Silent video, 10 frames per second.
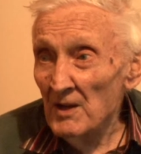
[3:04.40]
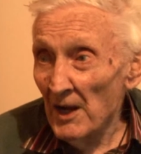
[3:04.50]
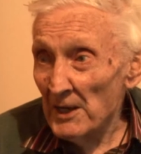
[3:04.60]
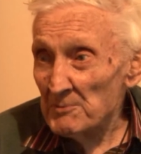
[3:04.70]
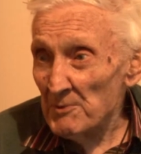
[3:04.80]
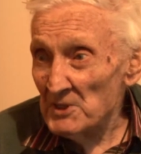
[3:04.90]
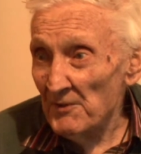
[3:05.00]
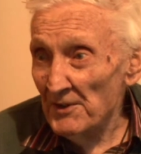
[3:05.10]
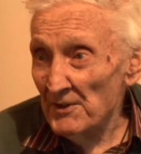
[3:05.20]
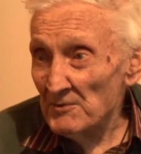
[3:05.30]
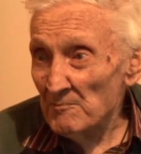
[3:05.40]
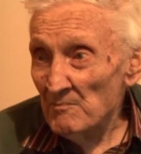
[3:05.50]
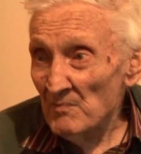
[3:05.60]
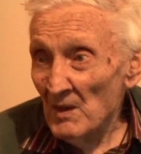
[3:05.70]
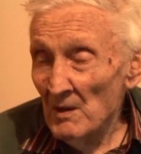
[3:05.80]
high explosive in it,
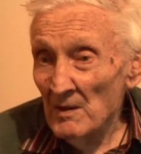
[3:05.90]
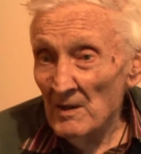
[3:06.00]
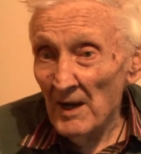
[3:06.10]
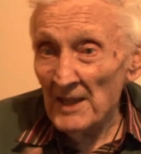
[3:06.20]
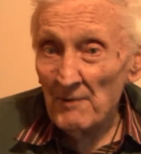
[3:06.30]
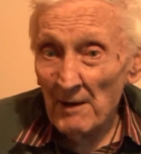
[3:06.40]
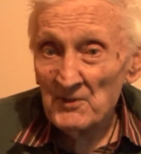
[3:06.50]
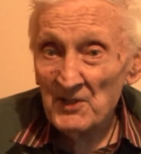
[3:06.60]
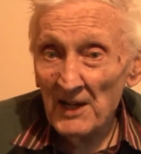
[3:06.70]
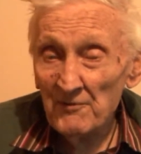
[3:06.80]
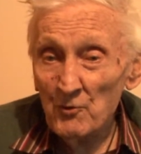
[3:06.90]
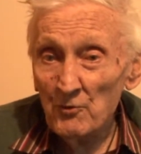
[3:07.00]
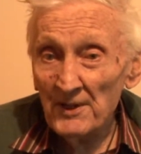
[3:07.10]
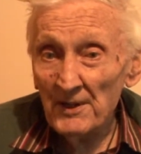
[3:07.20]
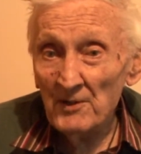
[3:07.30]
either outside if you
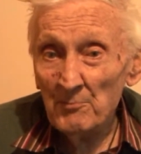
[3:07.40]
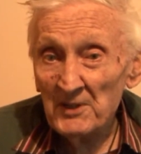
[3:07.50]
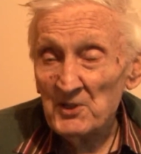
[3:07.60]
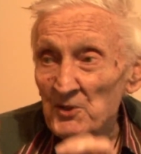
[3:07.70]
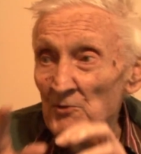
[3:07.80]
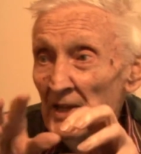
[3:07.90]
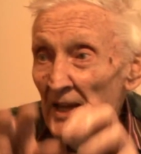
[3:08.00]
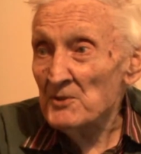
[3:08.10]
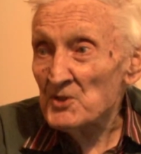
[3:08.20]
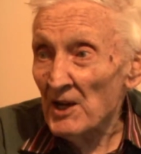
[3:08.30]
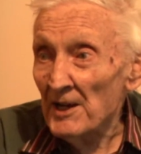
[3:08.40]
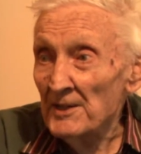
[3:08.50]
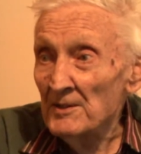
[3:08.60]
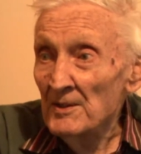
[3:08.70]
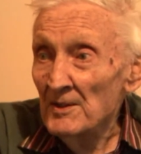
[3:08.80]
couldn't get in, or better still
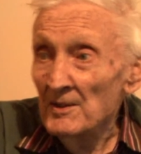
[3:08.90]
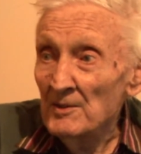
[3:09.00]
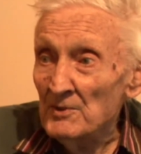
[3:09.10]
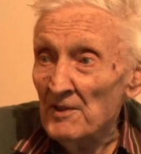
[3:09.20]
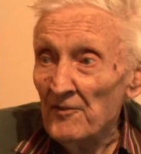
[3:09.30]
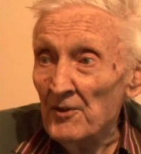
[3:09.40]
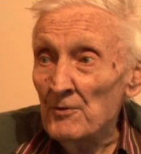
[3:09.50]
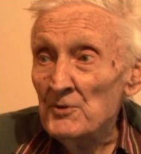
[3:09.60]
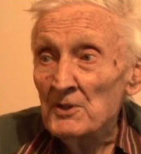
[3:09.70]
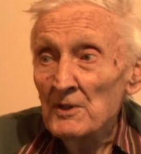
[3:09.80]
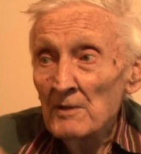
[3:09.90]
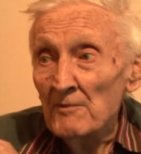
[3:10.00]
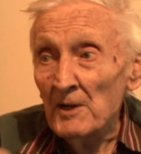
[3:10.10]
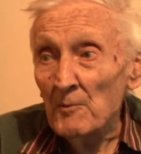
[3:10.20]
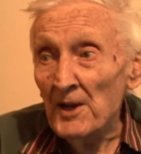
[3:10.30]
inside with a fuse,
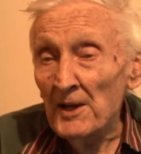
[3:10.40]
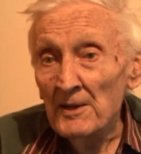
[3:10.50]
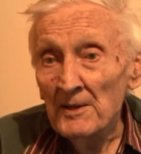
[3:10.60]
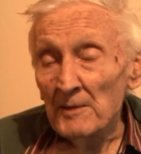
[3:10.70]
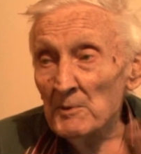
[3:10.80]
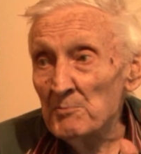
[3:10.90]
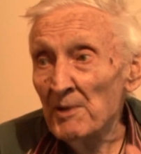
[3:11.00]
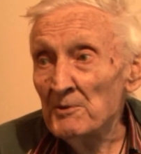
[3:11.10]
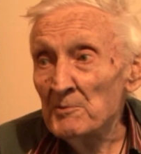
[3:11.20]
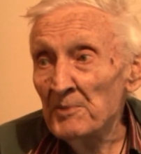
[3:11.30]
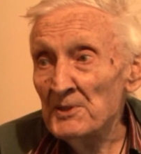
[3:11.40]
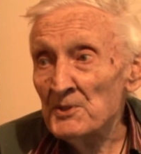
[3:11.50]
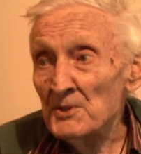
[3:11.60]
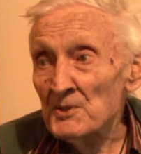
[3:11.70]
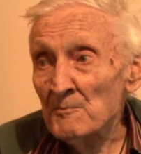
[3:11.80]
run away, and it was blown to
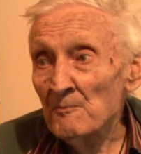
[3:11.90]
pieces.